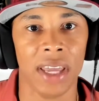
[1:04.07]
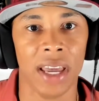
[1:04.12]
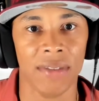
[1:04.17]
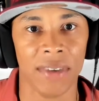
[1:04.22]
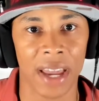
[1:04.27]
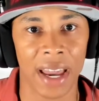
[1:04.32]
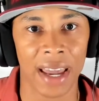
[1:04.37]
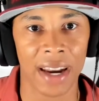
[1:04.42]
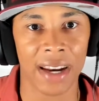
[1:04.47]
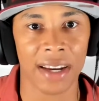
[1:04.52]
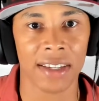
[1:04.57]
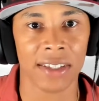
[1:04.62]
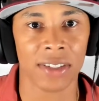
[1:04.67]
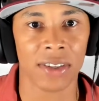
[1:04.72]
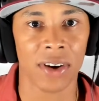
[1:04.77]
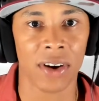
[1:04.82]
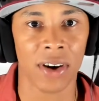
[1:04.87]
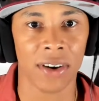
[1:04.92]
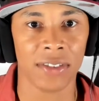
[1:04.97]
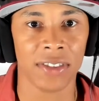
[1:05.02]
added this
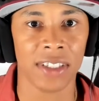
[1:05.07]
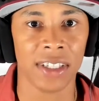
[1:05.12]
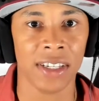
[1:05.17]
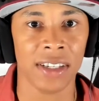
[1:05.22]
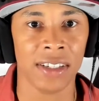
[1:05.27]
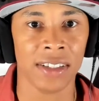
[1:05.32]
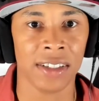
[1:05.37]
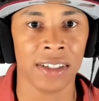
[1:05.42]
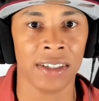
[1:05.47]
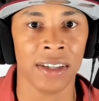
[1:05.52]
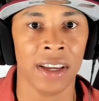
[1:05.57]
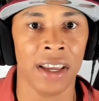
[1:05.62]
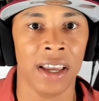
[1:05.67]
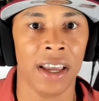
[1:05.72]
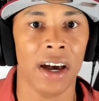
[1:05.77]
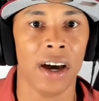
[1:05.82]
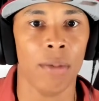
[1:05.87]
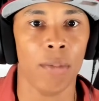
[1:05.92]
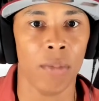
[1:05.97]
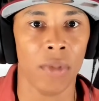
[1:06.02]
offseason,
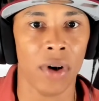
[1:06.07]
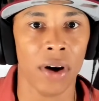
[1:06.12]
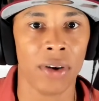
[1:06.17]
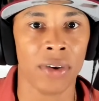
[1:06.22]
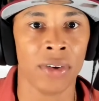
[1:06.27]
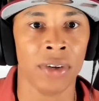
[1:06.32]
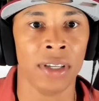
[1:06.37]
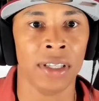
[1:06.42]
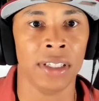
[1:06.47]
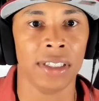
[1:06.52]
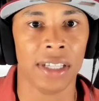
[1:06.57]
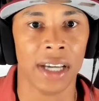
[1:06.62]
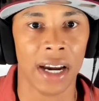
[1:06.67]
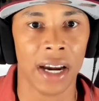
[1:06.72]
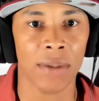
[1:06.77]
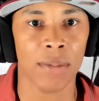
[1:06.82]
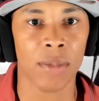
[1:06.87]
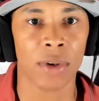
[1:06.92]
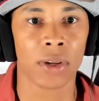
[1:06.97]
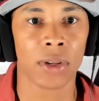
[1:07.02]
among
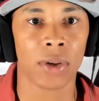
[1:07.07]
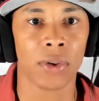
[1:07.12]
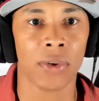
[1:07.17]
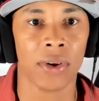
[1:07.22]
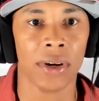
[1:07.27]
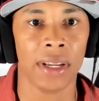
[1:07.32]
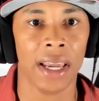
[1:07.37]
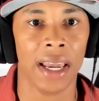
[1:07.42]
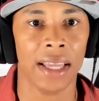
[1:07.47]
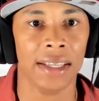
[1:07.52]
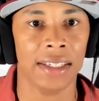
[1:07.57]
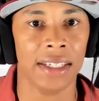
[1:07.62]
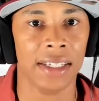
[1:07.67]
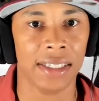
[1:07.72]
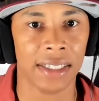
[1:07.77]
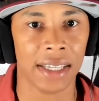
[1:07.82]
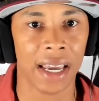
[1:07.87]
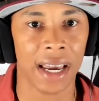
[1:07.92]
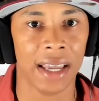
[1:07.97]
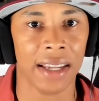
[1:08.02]
Terry McLaurin as he
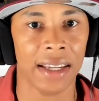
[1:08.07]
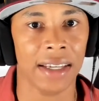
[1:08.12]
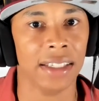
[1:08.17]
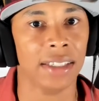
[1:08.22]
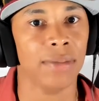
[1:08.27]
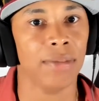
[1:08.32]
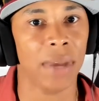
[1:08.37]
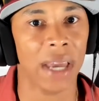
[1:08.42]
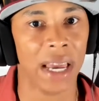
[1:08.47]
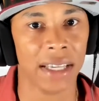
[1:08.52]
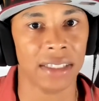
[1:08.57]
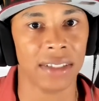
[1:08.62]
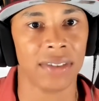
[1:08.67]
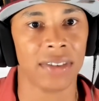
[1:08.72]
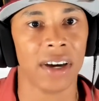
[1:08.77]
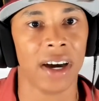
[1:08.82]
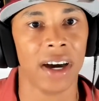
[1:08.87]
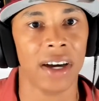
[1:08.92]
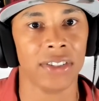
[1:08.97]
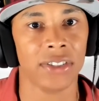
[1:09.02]
signed his massive
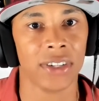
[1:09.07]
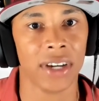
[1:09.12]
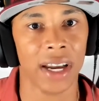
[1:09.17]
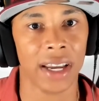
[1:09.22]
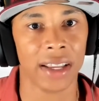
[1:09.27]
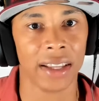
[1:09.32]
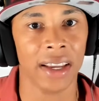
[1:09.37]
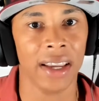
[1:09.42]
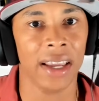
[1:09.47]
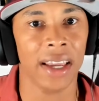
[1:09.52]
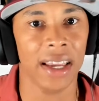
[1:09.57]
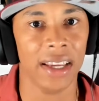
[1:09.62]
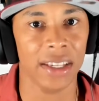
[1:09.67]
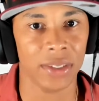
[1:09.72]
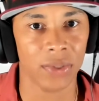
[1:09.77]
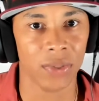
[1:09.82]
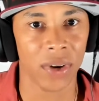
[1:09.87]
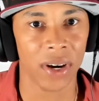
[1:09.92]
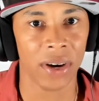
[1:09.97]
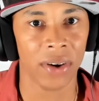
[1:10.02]
contract as
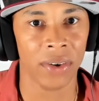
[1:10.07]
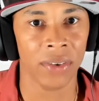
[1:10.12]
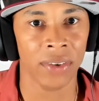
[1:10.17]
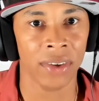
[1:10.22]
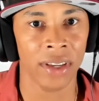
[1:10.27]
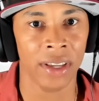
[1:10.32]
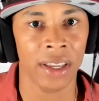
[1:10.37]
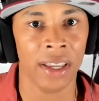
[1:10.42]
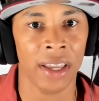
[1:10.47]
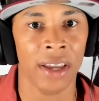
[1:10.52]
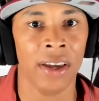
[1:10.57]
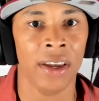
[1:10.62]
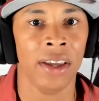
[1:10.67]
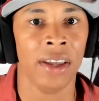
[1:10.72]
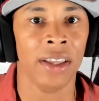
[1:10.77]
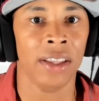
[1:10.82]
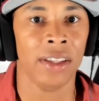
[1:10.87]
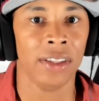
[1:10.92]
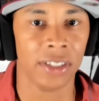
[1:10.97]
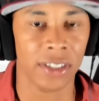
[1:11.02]
well.
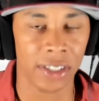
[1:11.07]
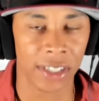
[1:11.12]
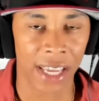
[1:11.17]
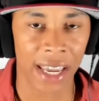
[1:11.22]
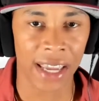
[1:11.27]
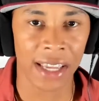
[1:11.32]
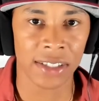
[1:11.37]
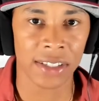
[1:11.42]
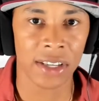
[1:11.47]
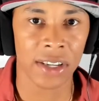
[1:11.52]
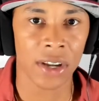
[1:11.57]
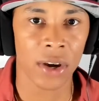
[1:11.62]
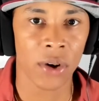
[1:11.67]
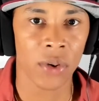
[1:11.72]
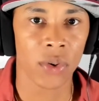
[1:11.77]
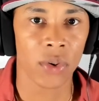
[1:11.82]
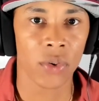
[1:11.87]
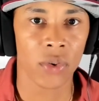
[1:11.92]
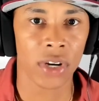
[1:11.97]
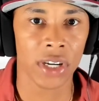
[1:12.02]
Things to
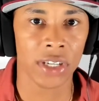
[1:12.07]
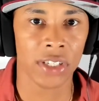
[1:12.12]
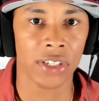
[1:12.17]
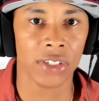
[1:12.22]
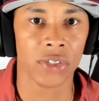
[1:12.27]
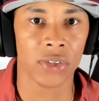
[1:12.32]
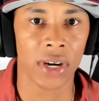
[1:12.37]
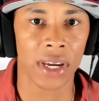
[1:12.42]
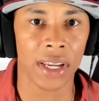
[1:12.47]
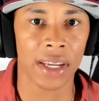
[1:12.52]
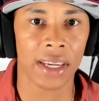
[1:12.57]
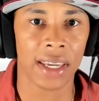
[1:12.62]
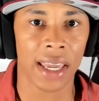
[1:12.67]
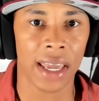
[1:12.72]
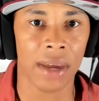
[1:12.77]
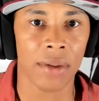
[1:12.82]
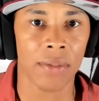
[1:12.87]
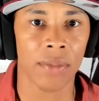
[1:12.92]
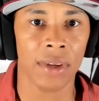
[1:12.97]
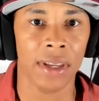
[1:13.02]
note going into training
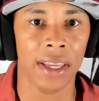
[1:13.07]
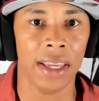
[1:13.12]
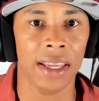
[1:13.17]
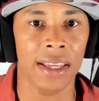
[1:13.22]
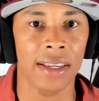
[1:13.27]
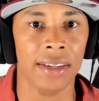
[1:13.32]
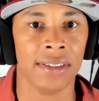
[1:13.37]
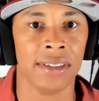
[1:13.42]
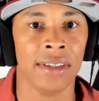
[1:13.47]
camp is